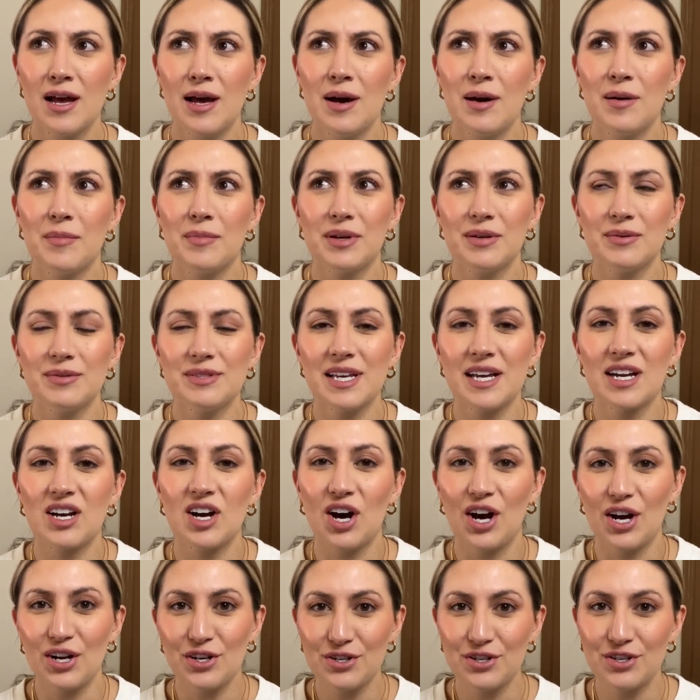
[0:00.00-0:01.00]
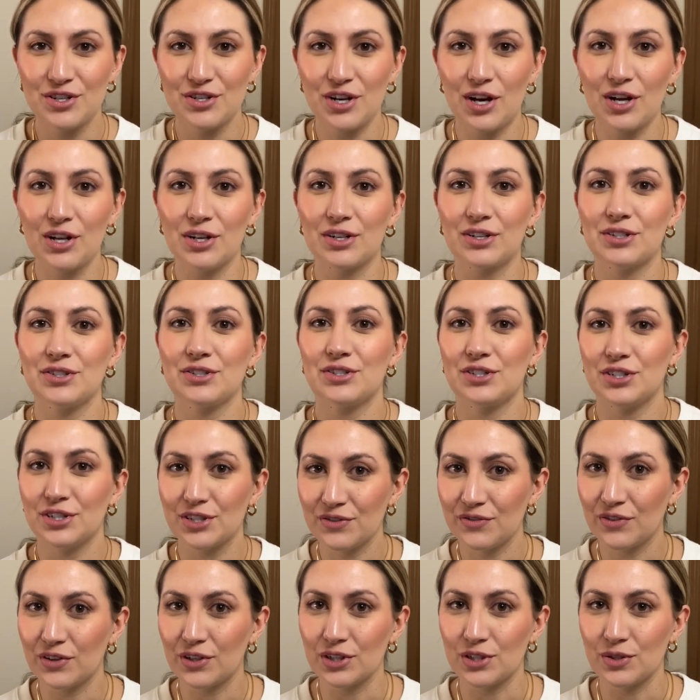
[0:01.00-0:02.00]
but it was like $100 just
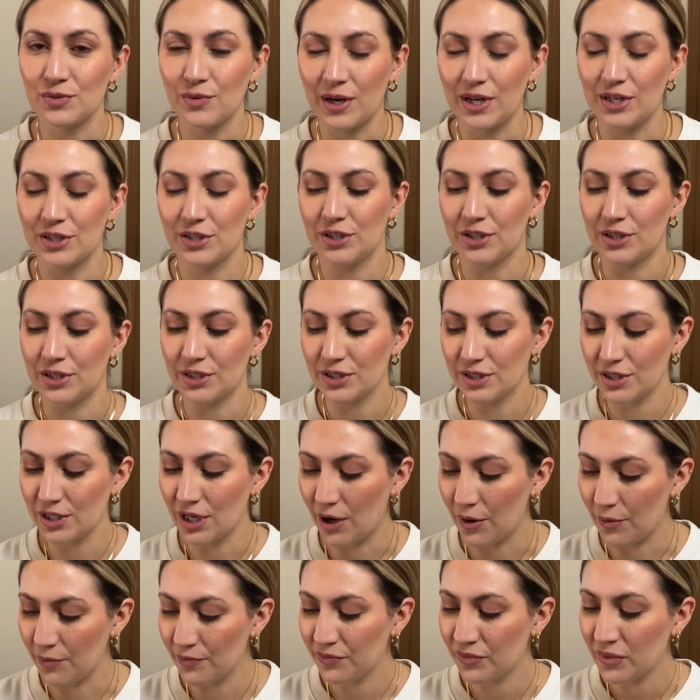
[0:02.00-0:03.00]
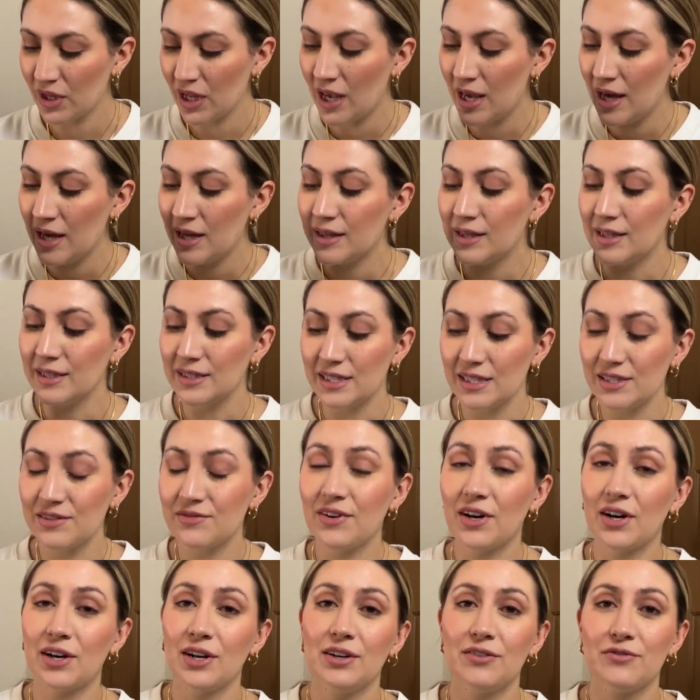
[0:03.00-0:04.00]
for a sweatshirt. So this is
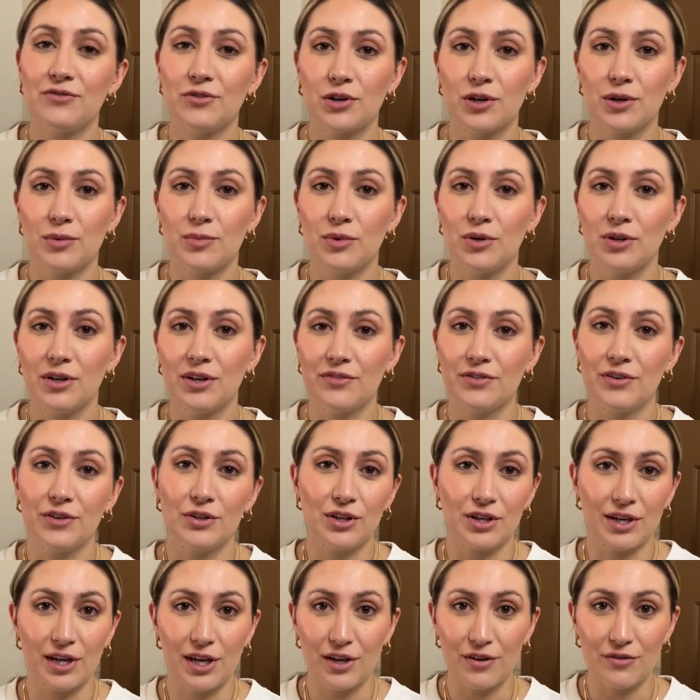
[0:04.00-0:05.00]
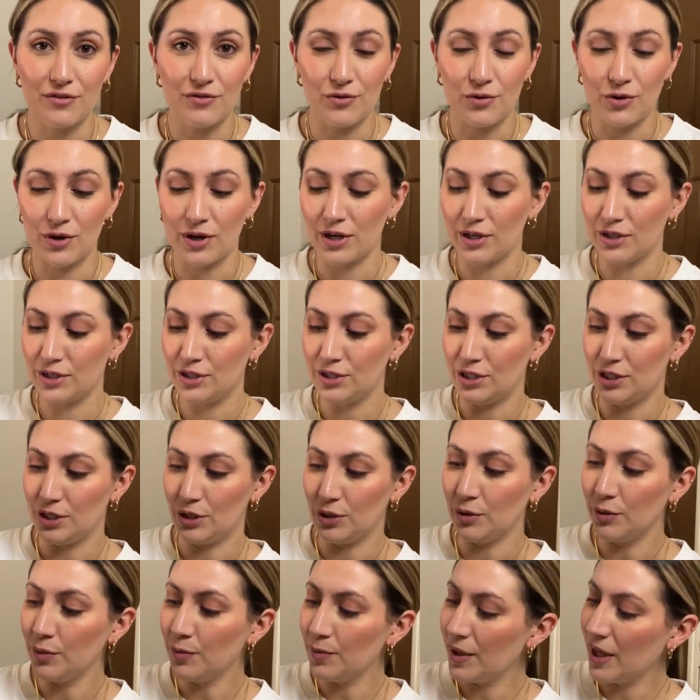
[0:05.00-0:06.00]
very affordable if you're looking for a
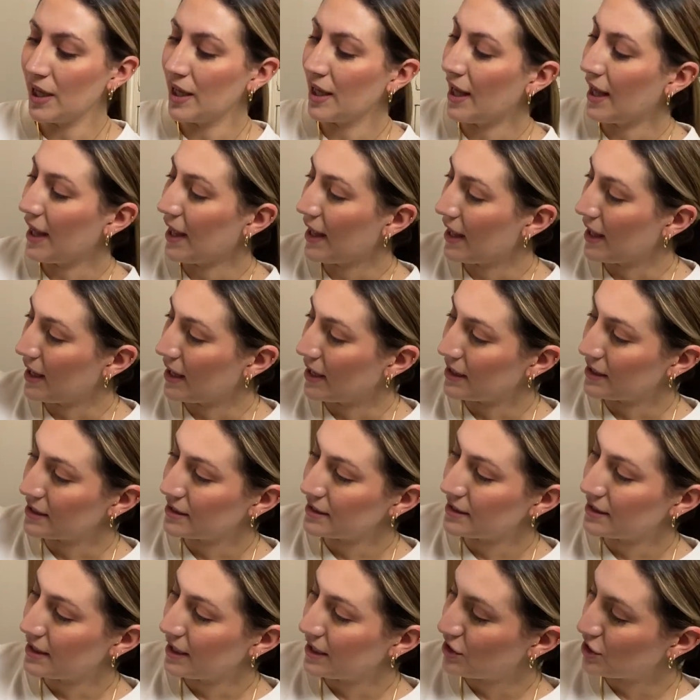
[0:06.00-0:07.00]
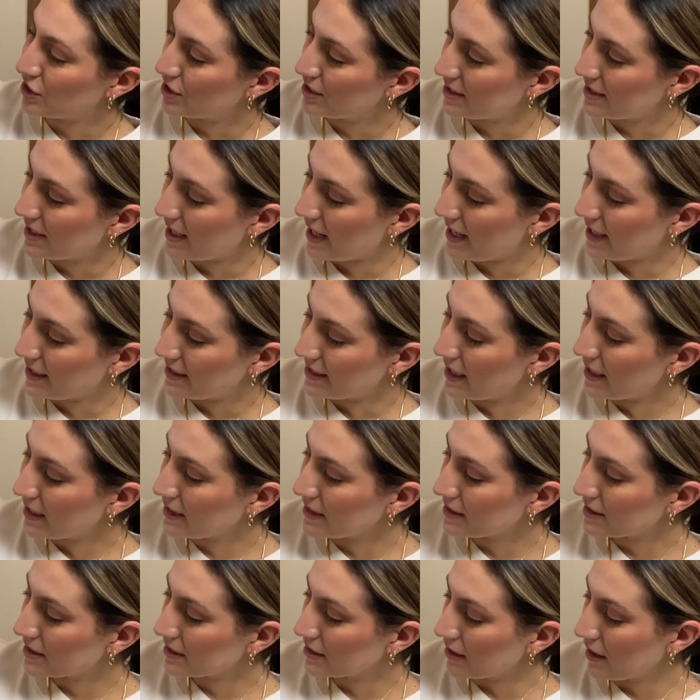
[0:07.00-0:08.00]
dupe. And they just say
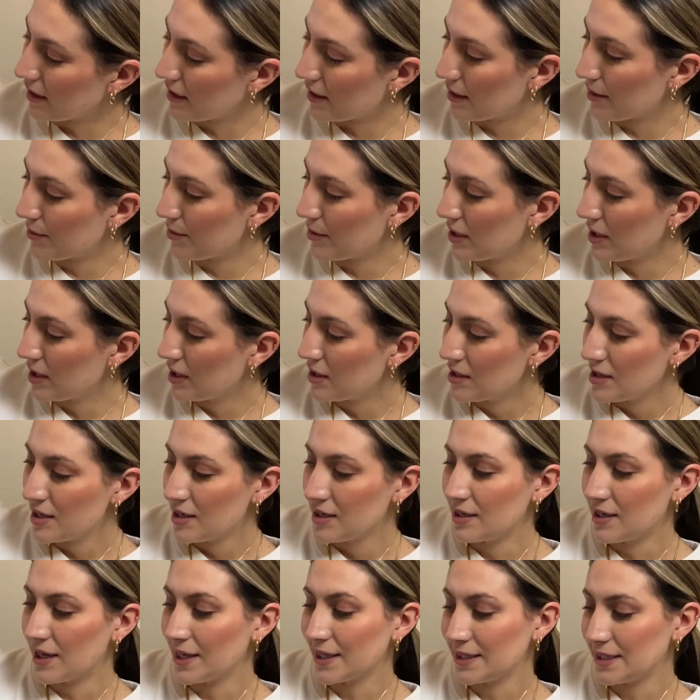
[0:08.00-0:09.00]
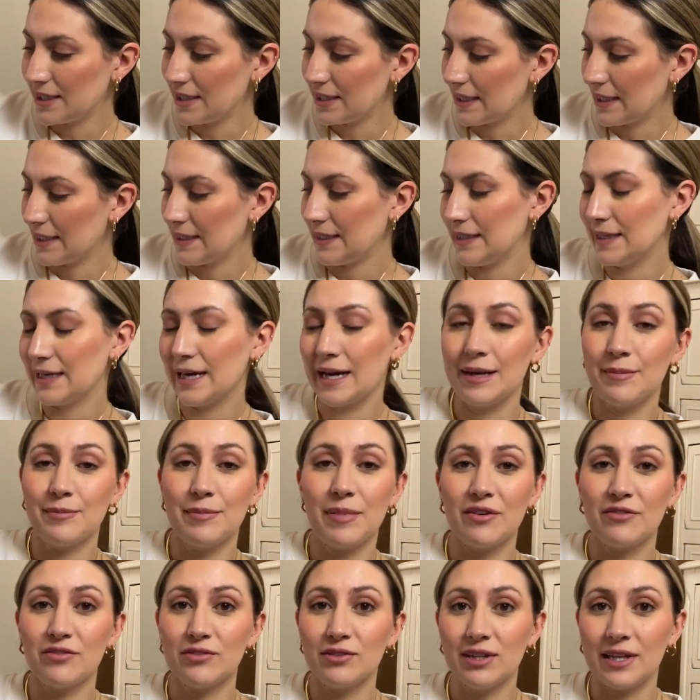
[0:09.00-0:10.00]
tennis club, $19.99
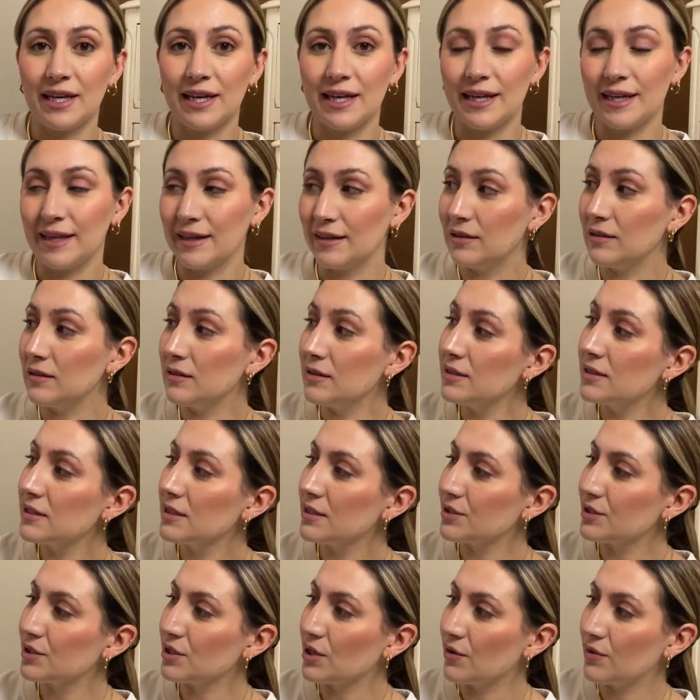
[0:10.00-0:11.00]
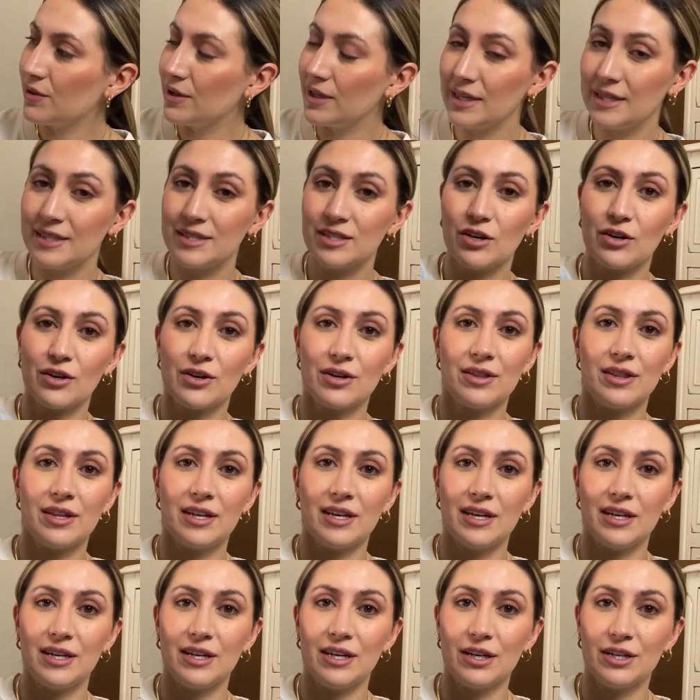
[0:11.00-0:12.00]
Beverly Hills. So these are
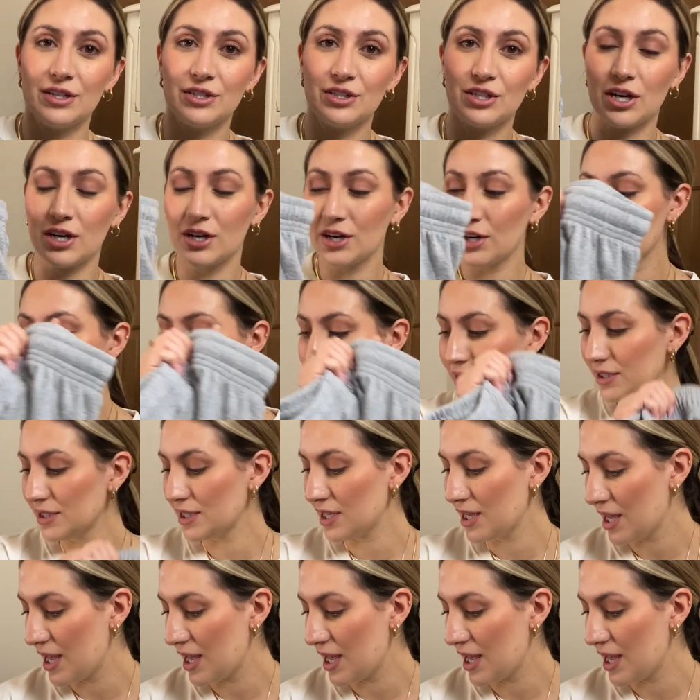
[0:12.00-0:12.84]
the joggers,